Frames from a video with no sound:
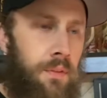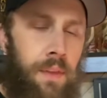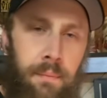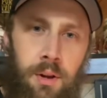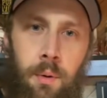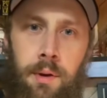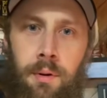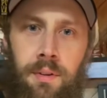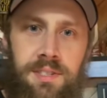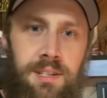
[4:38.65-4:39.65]
Let me know what you
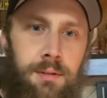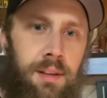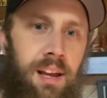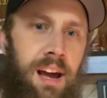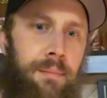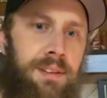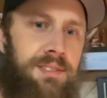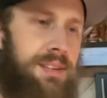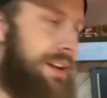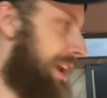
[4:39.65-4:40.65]
want to listen to in the
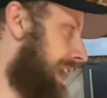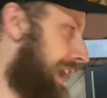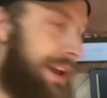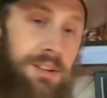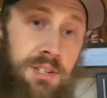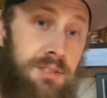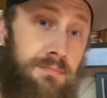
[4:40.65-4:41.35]
comments. And just